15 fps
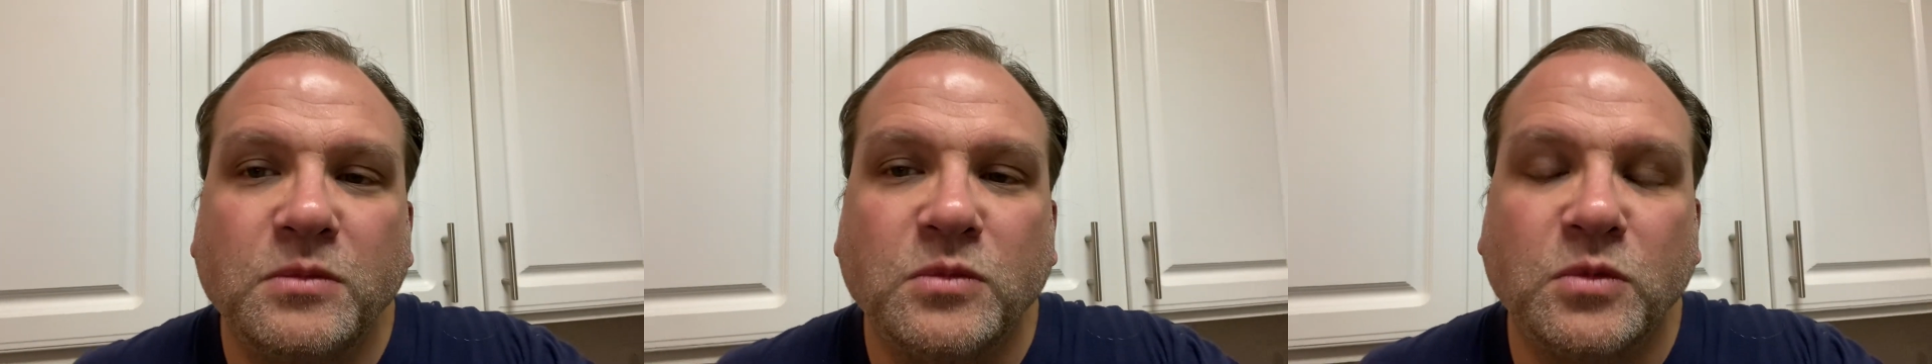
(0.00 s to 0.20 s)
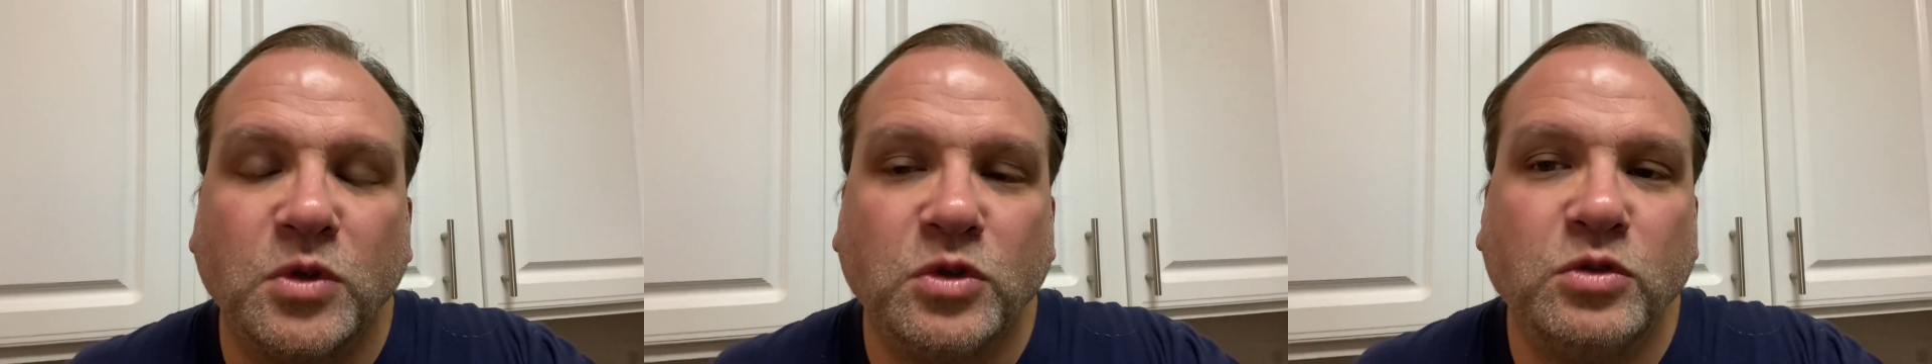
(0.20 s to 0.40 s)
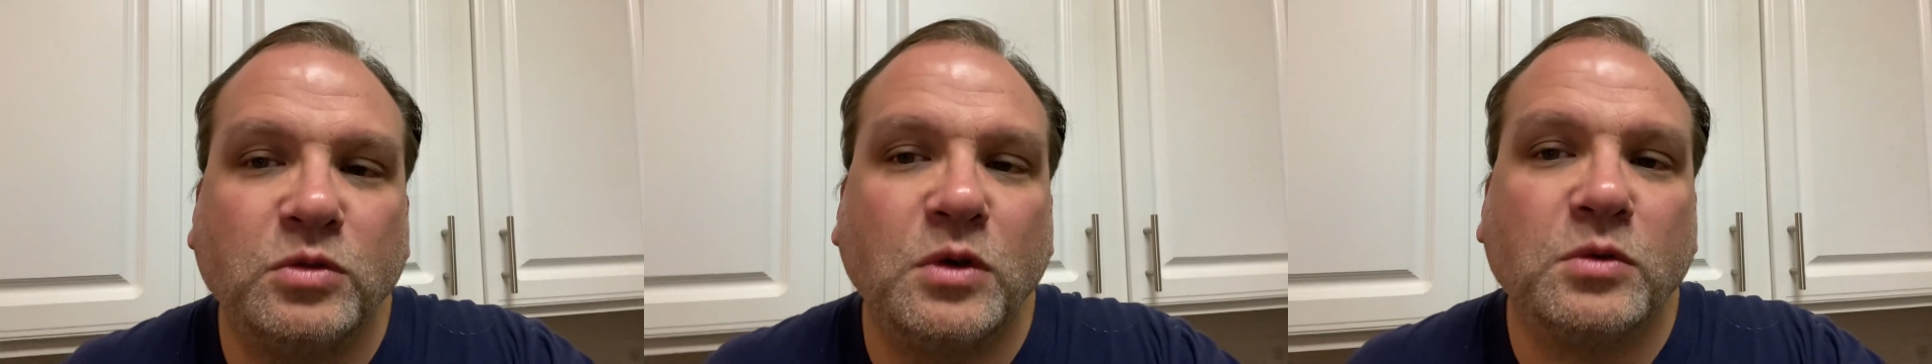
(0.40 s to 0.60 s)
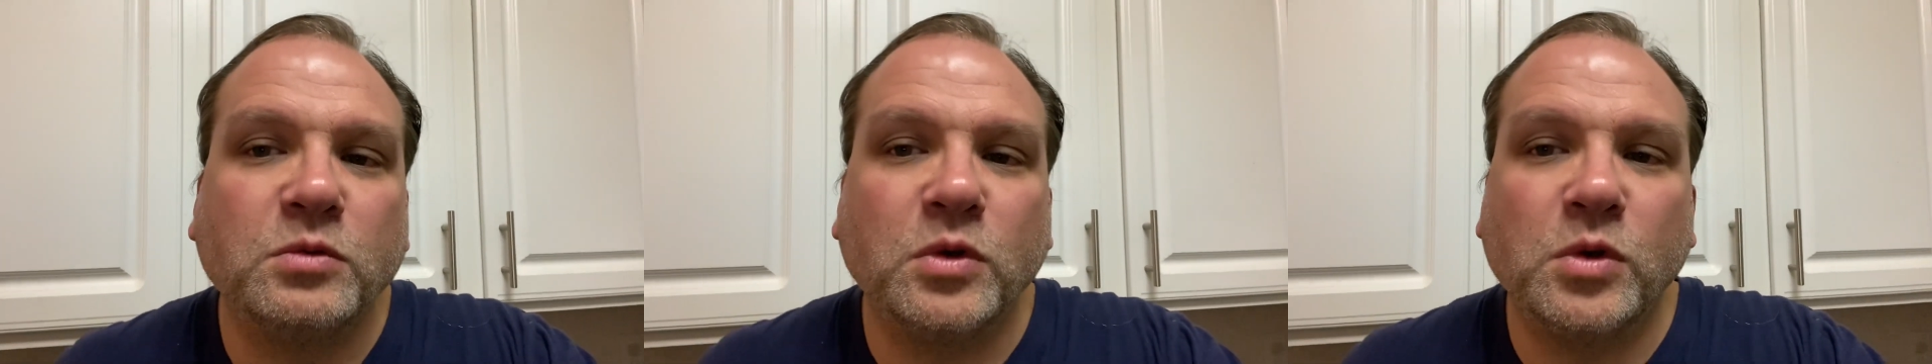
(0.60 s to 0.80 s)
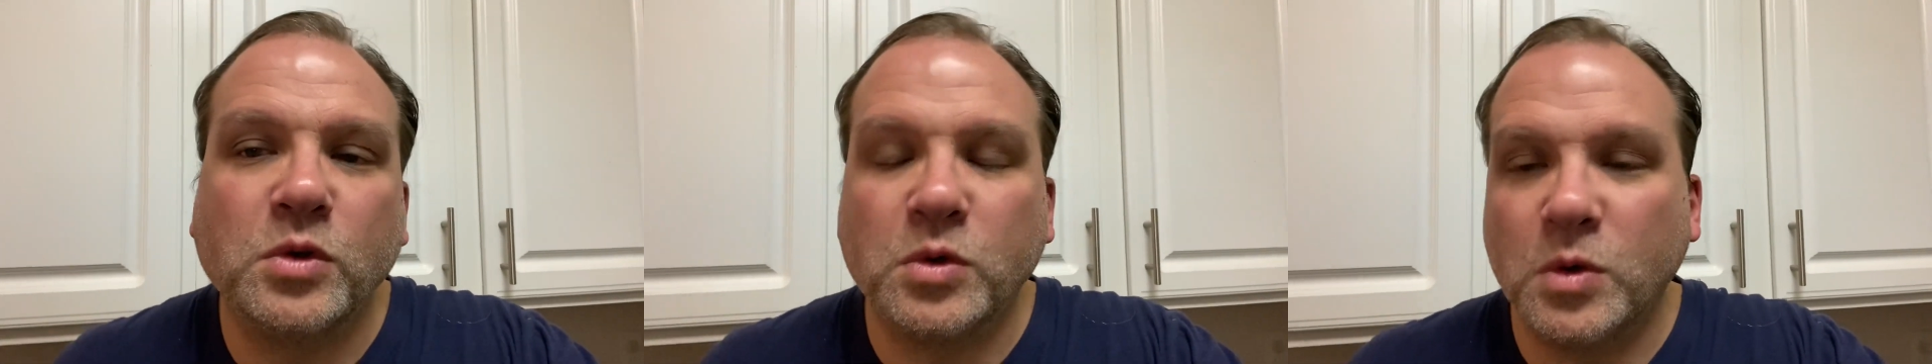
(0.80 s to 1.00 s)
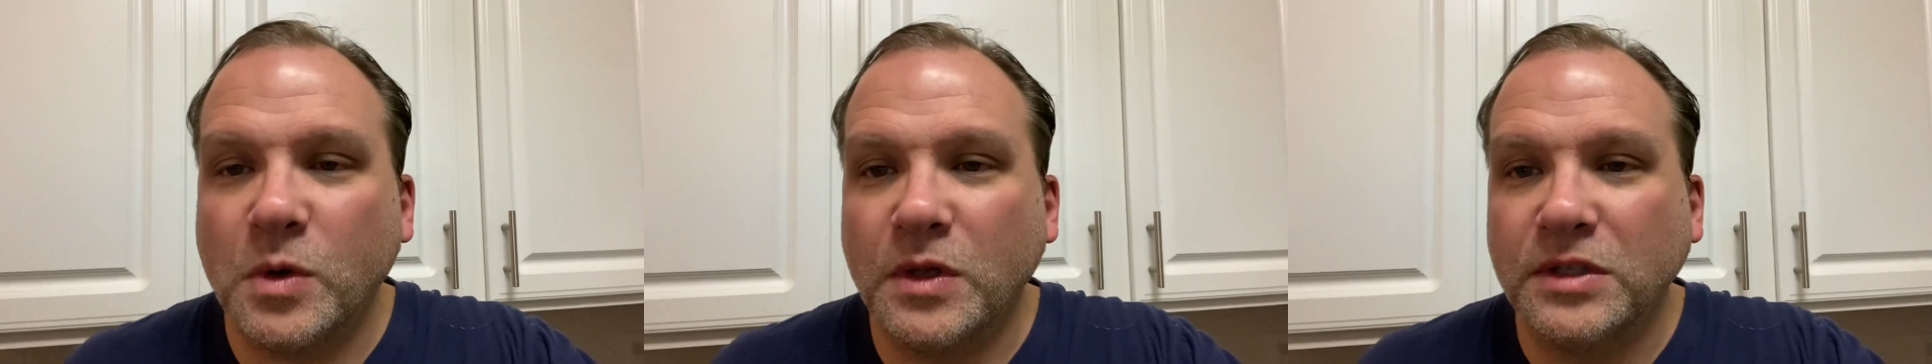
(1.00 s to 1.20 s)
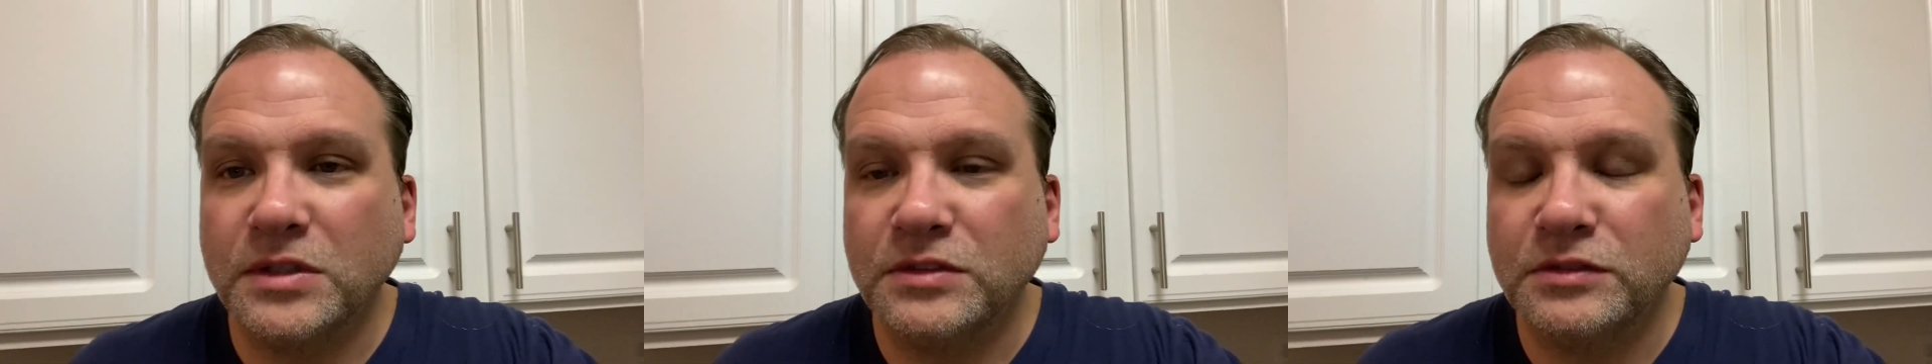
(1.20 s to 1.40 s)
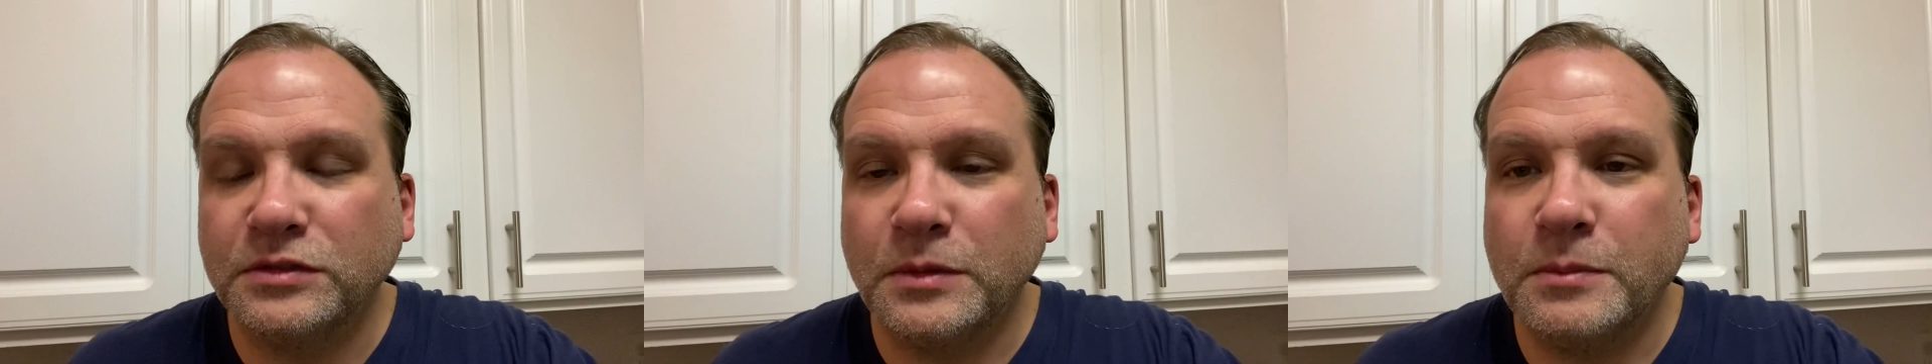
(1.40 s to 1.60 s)
We'll do a roll call
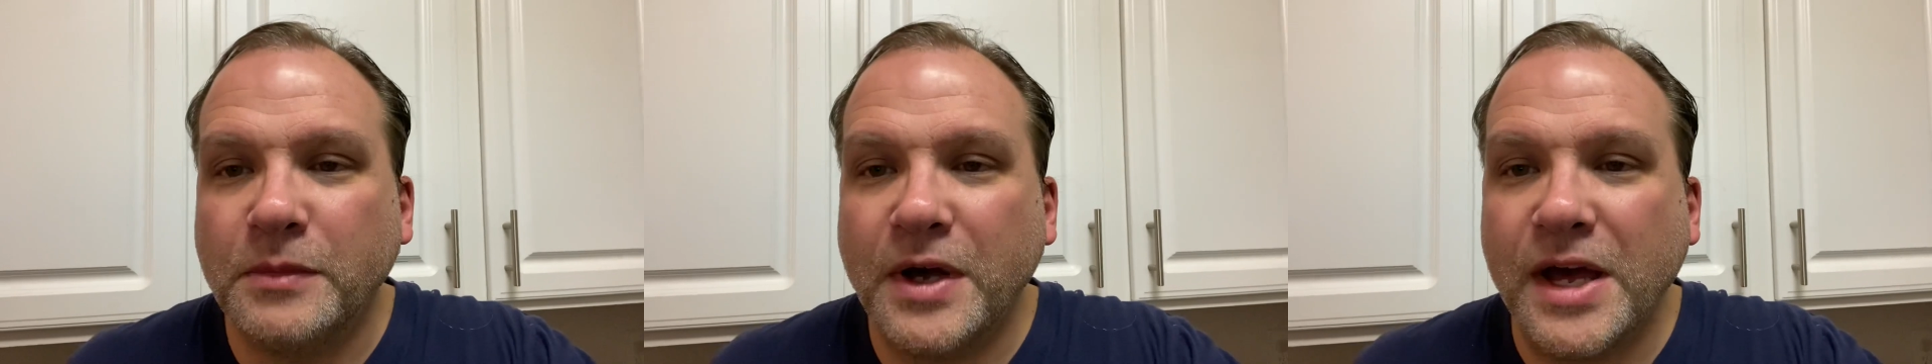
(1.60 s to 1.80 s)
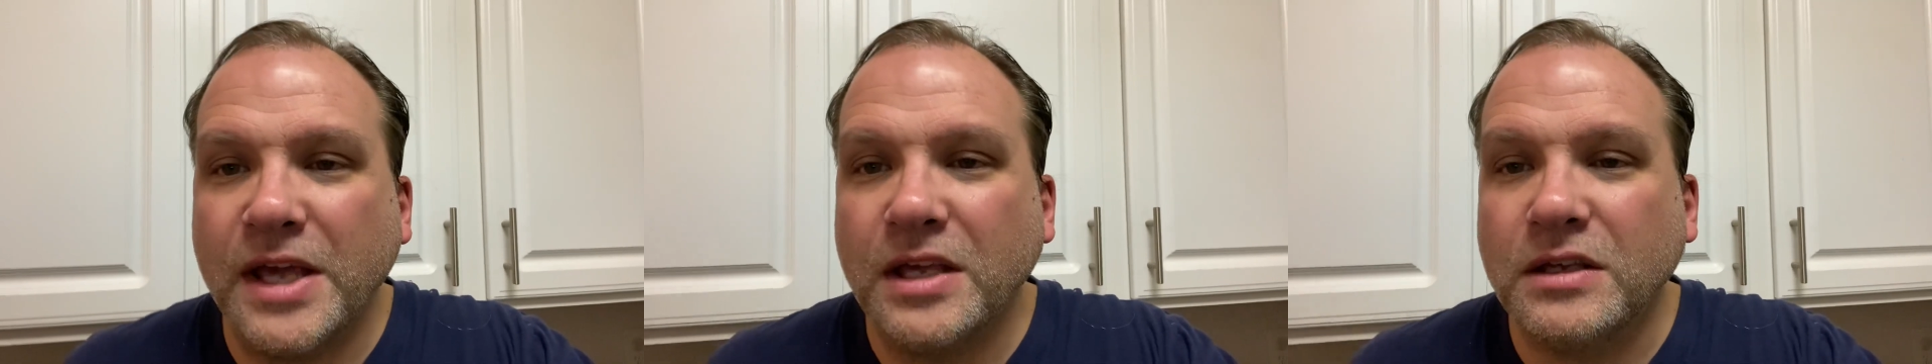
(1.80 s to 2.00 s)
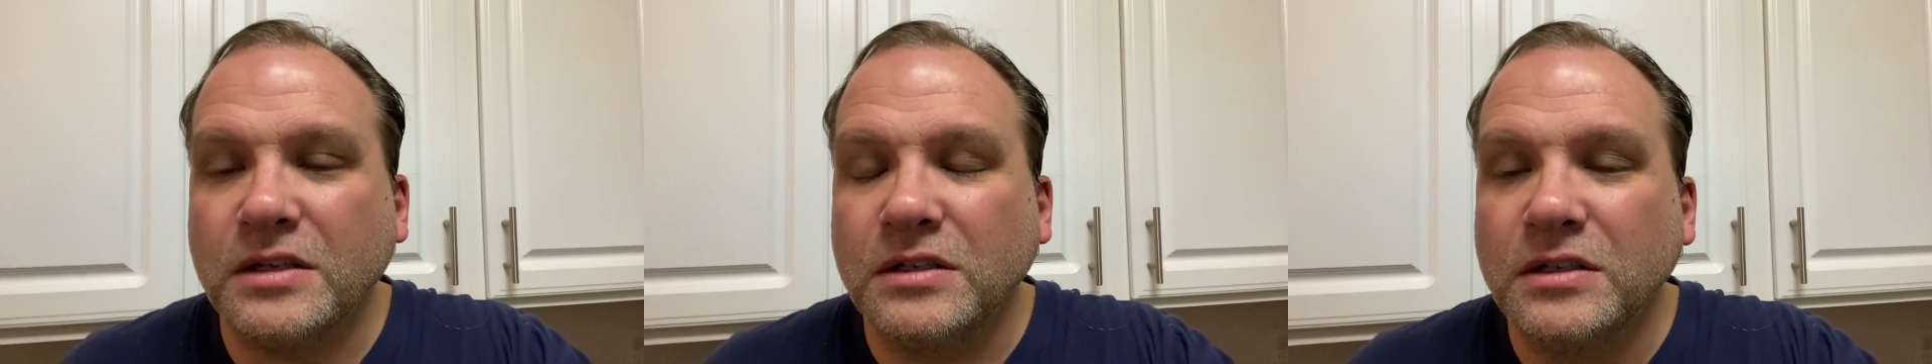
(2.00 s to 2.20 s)
from Maya.